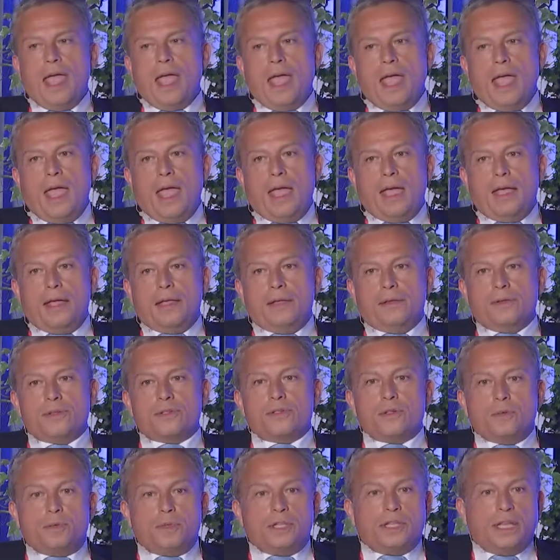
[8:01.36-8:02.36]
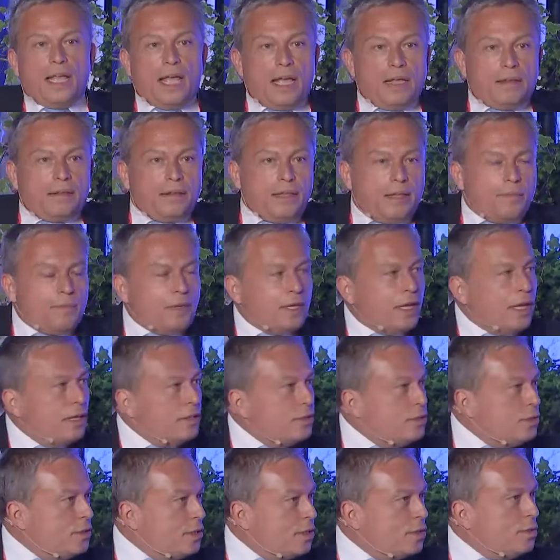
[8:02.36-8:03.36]
And so with that, let me
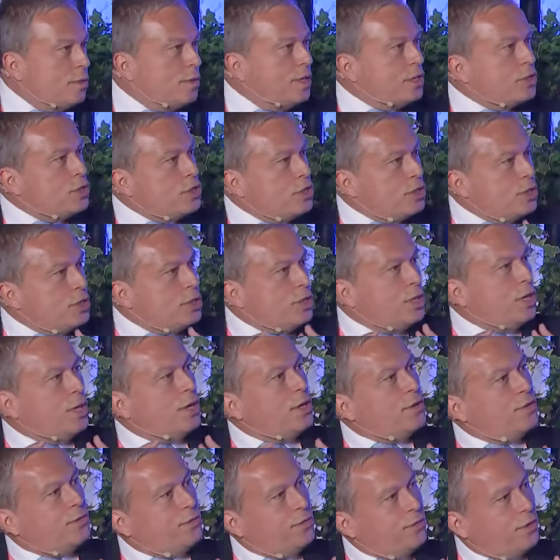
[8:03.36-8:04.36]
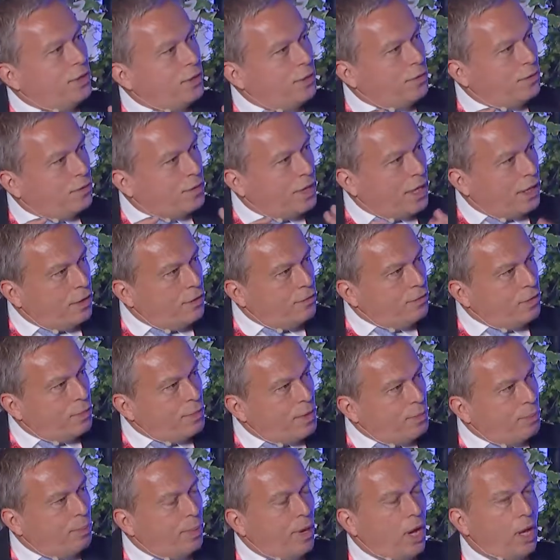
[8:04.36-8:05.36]
get to the question of, kind of
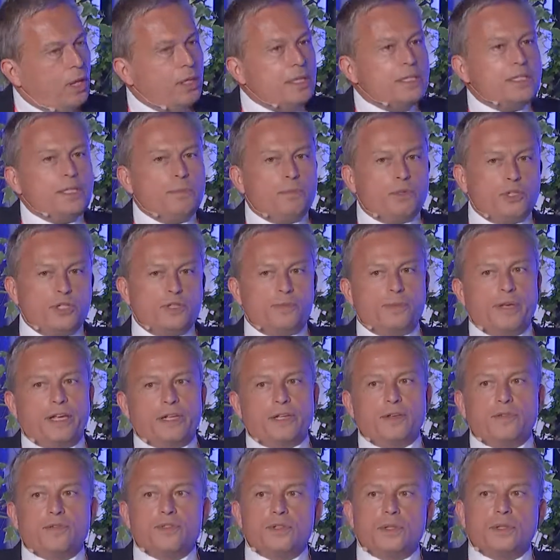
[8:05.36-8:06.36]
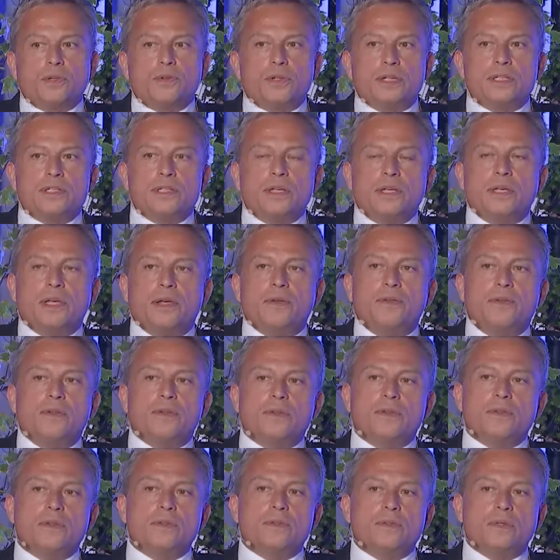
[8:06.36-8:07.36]
from a policy perspective. So there is
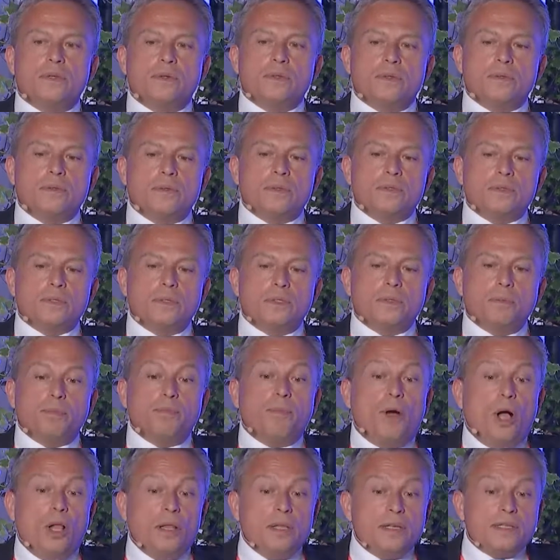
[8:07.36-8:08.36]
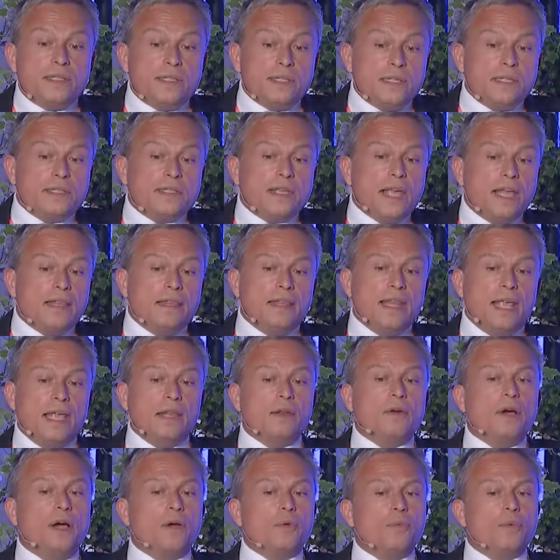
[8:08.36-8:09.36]
so the policies at
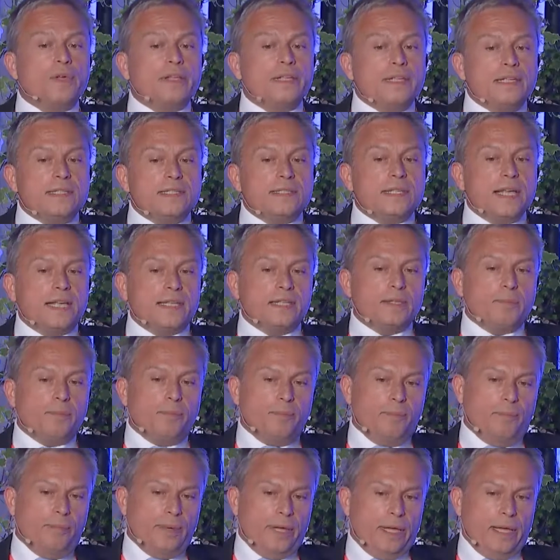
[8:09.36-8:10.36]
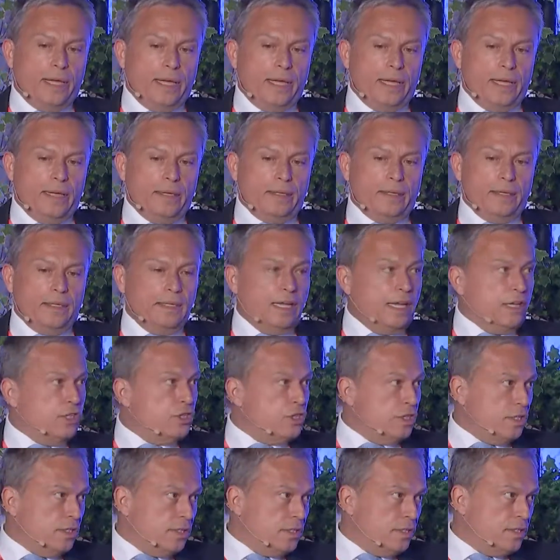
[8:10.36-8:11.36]
NATO are really set by the
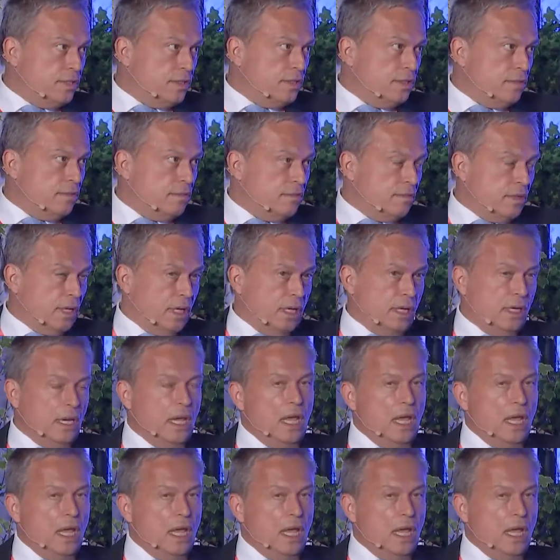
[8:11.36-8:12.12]
nations, right?